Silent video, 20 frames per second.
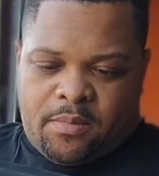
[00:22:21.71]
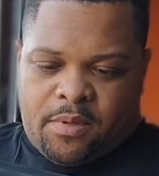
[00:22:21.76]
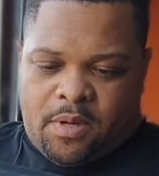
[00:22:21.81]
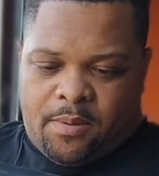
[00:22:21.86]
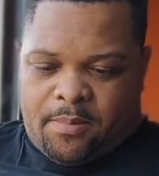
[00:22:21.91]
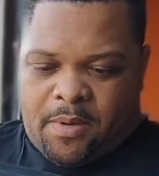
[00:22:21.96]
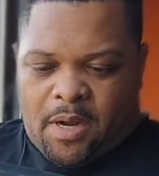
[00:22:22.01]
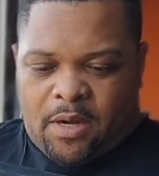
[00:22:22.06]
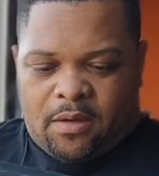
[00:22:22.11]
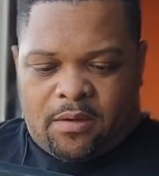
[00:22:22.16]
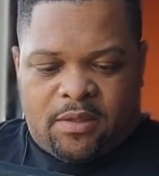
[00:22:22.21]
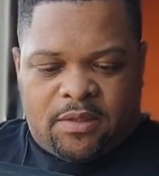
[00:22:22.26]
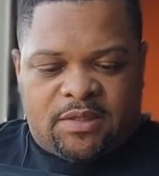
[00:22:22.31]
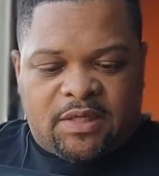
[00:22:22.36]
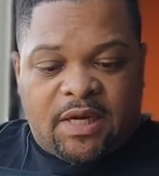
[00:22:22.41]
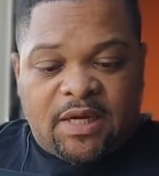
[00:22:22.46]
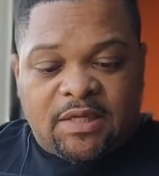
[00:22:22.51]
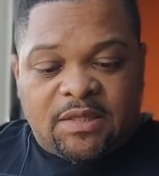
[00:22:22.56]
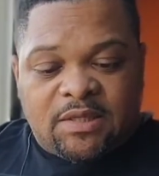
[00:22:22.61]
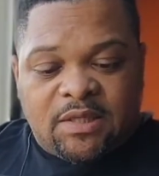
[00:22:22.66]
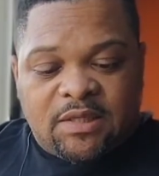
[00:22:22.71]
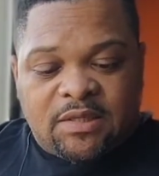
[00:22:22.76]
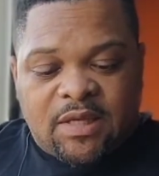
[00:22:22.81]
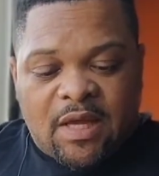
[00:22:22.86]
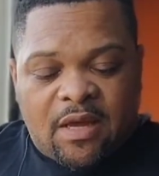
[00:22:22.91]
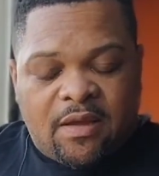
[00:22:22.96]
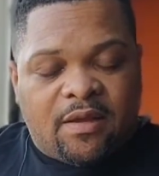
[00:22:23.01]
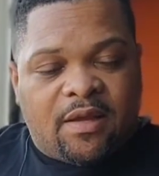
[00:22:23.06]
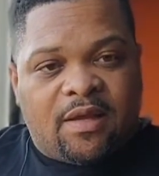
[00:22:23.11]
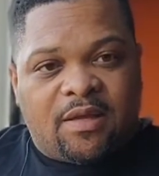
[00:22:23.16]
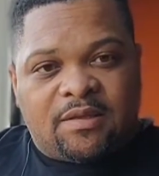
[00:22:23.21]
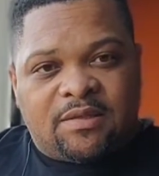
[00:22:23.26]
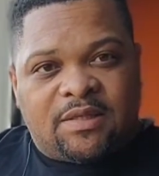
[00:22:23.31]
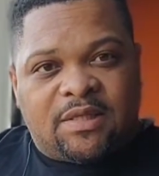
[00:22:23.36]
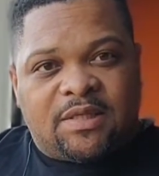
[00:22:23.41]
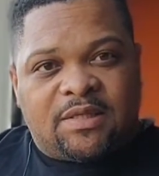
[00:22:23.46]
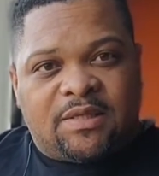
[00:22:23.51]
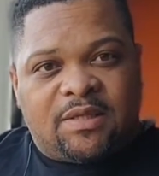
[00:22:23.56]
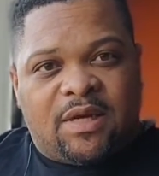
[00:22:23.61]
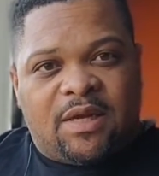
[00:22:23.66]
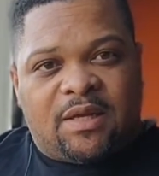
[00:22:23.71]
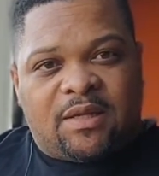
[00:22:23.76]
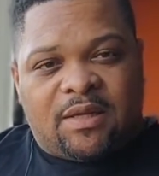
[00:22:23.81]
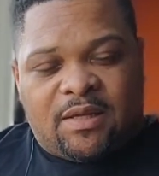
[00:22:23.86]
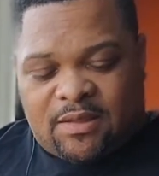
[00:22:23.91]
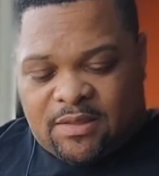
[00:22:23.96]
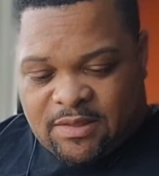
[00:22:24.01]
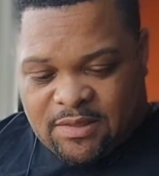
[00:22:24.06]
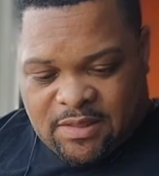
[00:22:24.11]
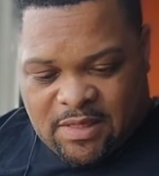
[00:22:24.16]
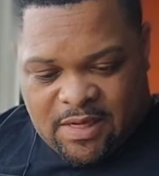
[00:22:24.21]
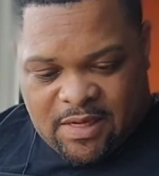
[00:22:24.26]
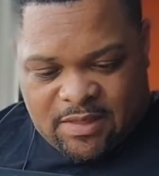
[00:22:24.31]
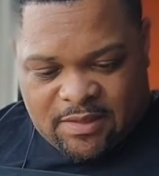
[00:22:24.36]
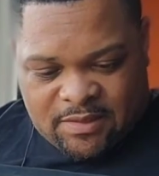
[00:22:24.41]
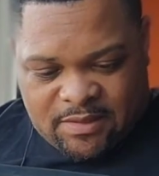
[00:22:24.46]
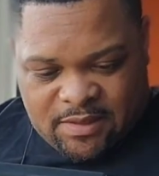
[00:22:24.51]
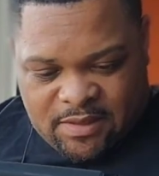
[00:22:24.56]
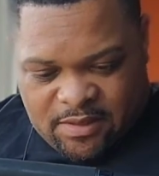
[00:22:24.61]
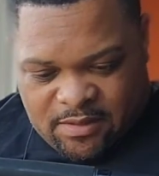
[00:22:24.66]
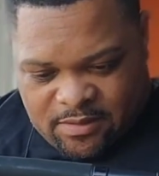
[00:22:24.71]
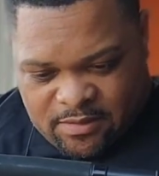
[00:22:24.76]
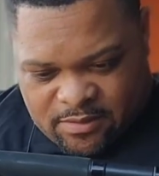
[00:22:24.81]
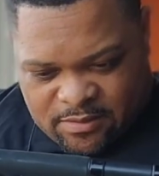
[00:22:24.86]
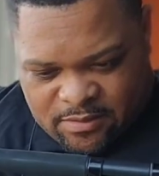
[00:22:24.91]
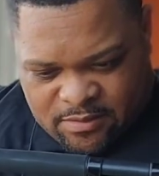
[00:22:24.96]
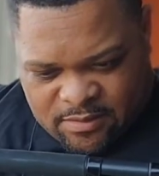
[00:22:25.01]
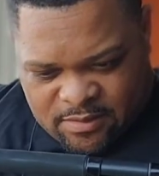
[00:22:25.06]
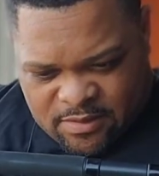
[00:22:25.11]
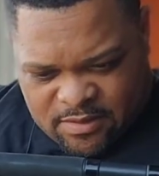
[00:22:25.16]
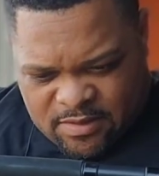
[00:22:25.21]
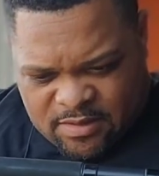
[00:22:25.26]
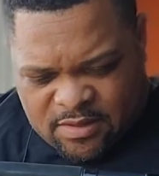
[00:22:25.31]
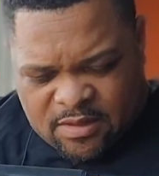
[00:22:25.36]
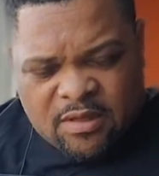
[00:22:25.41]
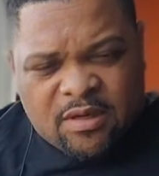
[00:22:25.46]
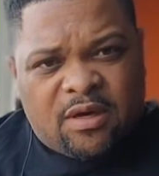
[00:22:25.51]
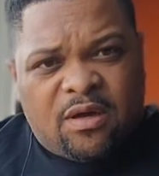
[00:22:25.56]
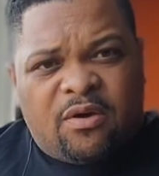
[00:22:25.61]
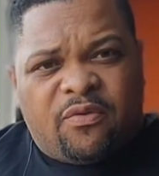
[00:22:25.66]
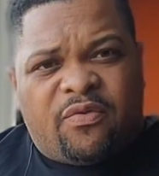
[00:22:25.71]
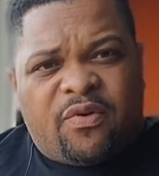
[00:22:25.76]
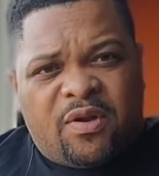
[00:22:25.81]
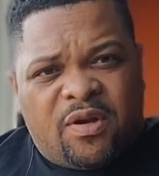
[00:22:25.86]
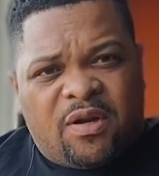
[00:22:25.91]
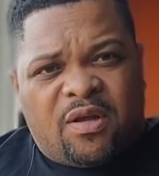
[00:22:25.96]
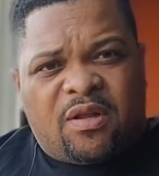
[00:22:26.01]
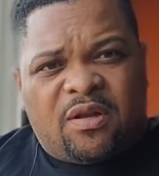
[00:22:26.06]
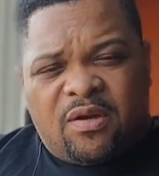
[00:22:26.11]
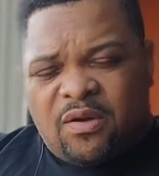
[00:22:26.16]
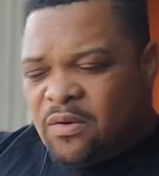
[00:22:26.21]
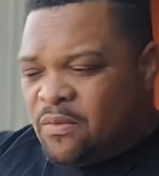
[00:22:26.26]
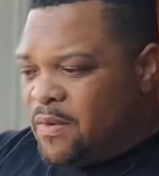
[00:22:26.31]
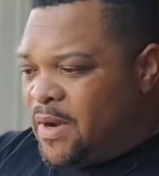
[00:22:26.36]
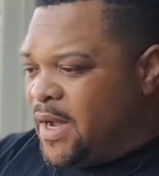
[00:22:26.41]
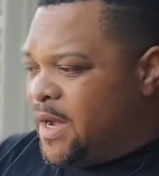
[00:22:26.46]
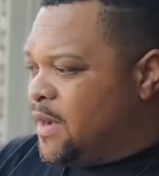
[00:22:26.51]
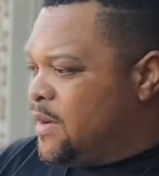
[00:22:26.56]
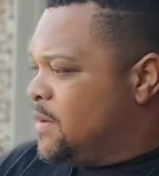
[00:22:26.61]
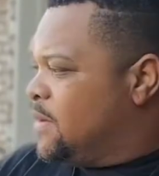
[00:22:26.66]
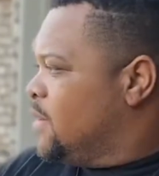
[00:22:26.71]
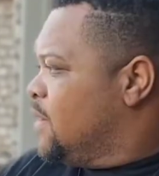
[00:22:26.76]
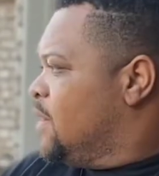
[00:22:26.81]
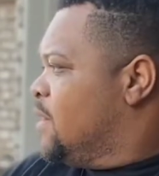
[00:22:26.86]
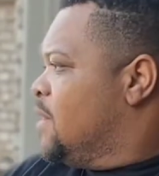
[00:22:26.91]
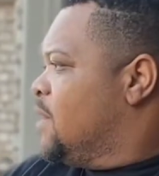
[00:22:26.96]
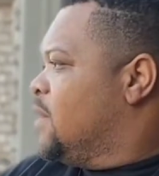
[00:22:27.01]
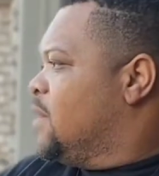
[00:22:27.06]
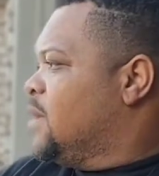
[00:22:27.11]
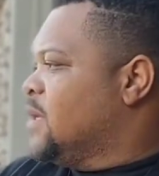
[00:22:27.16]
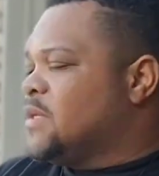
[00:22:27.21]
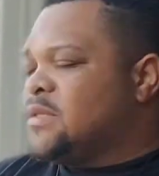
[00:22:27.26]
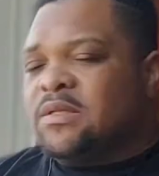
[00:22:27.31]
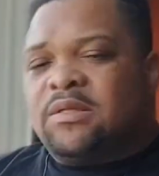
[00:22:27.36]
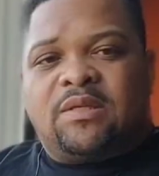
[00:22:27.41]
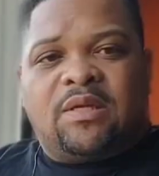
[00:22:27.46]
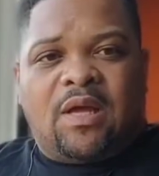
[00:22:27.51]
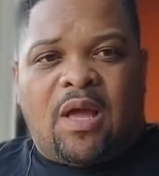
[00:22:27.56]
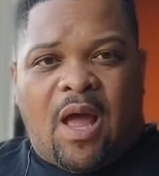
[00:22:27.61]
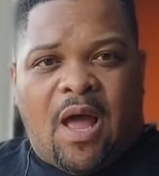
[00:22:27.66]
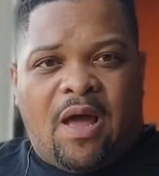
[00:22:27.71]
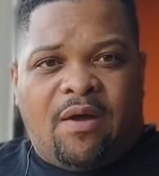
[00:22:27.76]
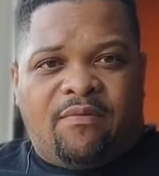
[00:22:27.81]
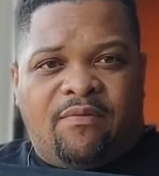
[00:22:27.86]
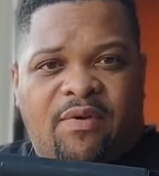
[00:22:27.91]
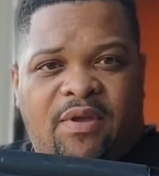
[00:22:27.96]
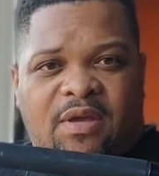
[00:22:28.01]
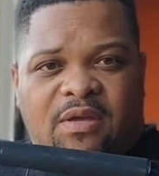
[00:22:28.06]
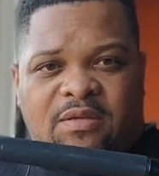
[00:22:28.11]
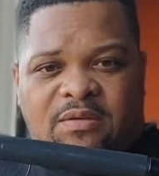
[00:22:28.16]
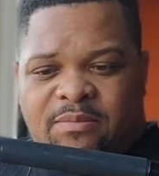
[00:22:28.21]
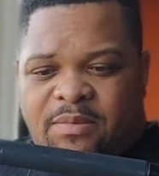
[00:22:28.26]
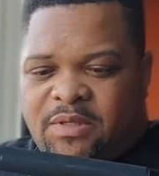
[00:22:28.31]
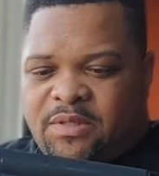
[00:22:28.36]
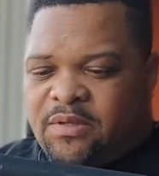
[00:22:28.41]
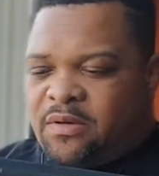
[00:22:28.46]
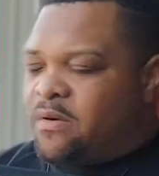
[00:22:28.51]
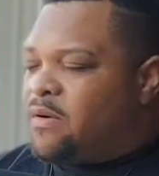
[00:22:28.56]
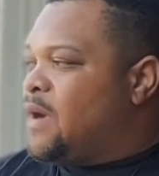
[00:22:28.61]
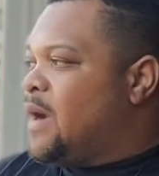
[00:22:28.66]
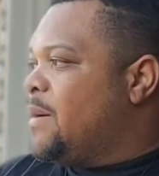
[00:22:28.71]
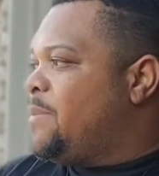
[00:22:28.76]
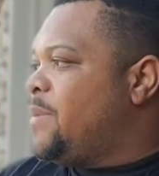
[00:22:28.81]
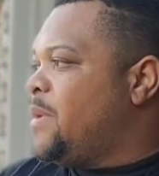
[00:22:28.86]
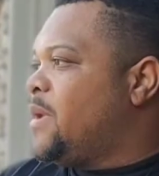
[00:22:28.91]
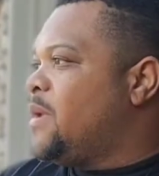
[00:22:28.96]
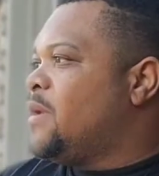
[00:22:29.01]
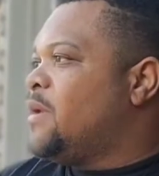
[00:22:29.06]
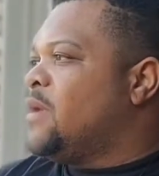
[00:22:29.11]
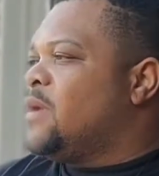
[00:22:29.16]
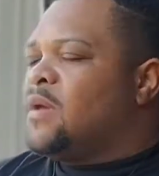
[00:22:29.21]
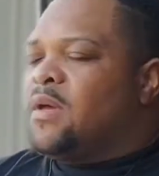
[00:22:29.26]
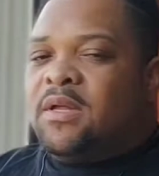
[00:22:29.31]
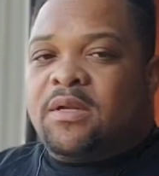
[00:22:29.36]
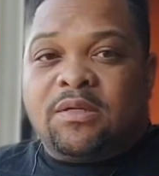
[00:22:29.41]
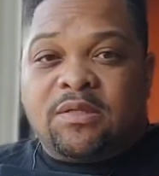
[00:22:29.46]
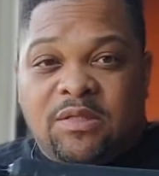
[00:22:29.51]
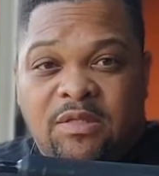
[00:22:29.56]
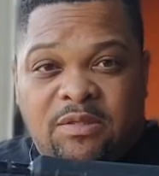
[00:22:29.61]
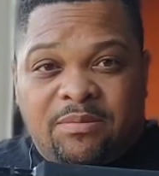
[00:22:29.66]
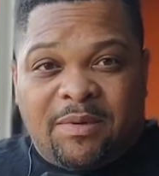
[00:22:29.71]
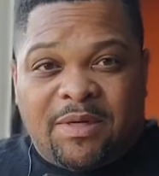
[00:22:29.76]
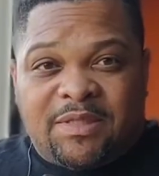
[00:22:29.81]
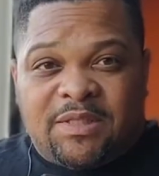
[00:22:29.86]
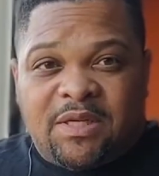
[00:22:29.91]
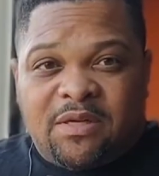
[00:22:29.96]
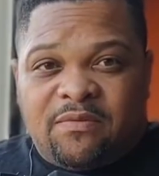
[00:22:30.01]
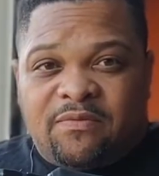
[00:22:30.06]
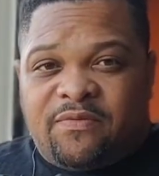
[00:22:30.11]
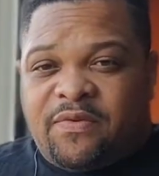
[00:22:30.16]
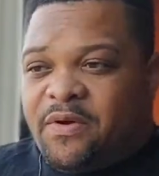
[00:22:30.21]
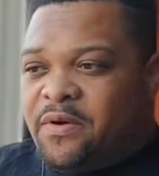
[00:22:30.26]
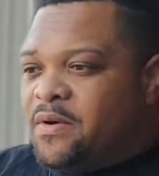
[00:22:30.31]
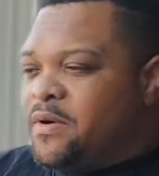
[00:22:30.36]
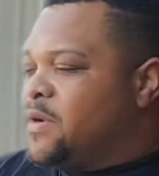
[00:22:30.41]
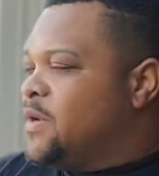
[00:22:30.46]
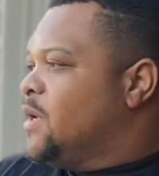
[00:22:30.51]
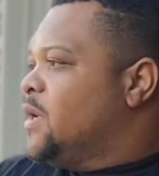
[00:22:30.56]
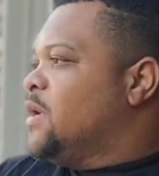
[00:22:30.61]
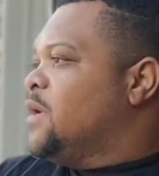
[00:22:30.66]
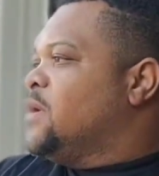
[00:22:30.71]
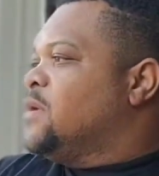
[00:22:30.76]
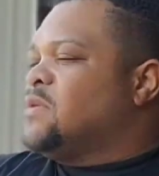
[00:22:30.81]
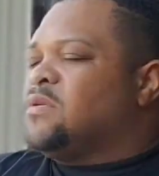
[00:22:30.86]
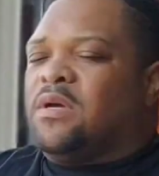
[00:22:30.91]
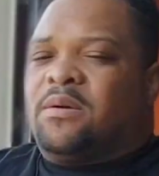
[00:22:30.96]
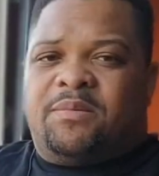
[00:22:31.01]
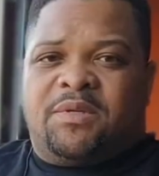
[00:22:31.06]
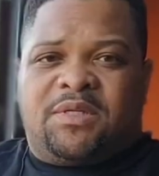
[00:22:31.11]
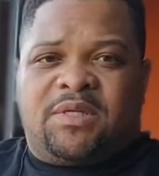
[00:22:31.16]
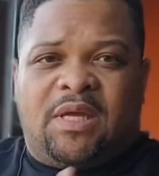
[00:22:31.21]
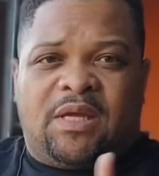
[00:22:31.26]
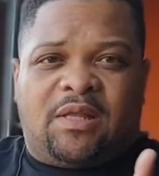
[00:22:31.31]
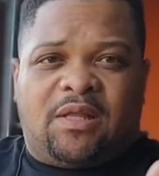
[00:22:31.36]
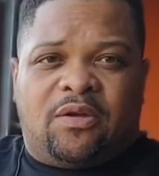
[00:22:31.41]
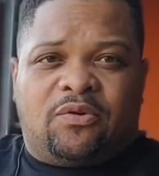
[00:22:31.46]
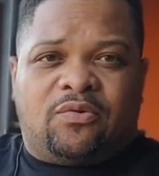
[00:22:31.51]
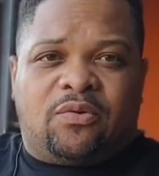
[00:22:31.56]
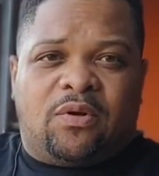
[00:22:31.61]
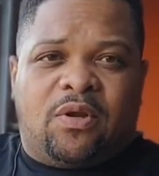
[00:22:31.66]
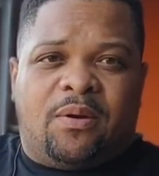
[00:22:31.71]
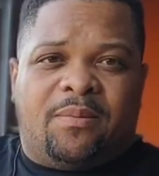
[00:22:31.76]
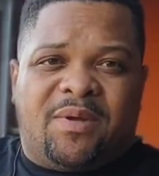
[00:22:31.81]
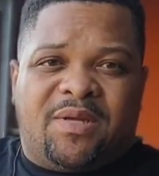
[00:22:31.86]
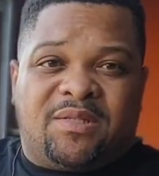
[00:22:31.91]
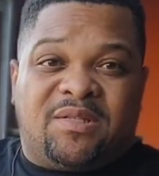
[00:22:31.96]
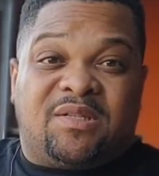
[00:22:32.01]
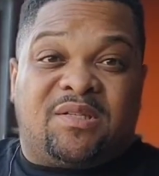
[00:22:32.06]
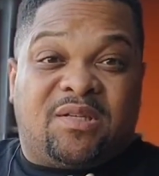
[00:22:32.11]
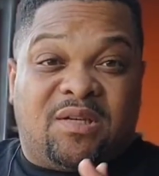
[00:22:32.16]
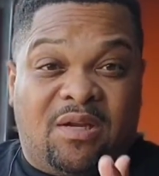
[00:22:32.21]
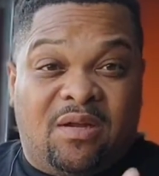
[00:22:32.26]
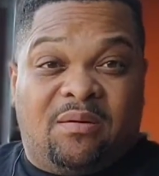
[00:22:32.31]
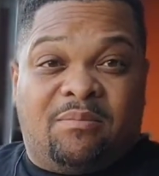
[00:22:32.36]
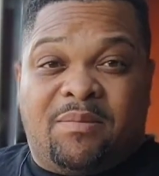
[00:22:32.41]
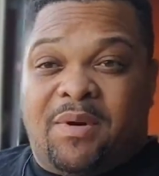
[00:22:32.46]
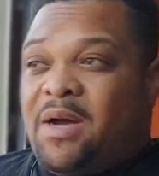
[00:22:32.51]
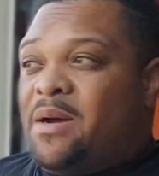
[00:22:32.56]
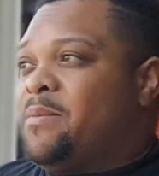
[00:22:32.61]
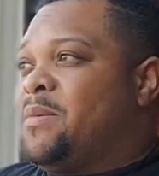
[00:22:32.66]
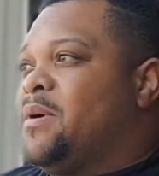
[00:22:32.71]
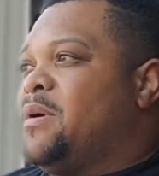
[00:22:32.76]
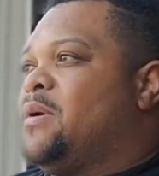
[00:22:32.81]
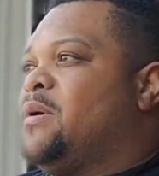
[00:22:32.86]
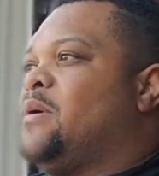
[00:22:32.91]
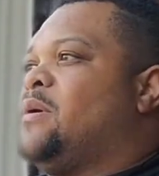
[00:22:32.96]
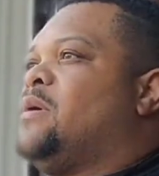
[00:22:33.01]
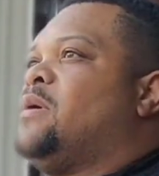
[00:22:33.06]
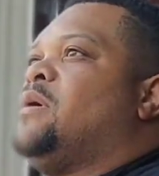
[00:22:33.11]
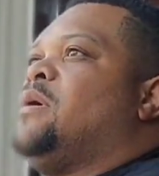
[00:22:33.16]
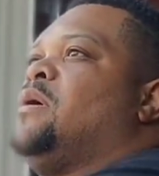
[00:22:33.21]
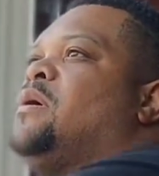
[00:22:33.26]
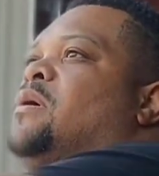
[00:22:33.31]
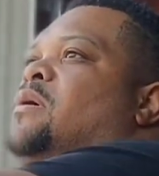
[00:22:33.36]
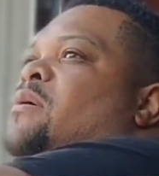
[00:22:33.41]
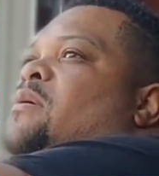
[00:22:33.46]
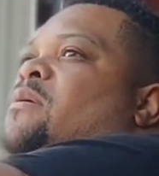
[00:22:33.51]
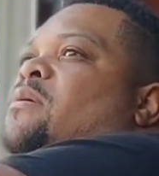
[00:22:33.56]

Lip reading: I'm not gonna change this out just yet. I think this line is still good for another little while. This is High Viz Mr. Crappie. This is my 10-footer. So I'm gonna set this one up as a slip bobber. So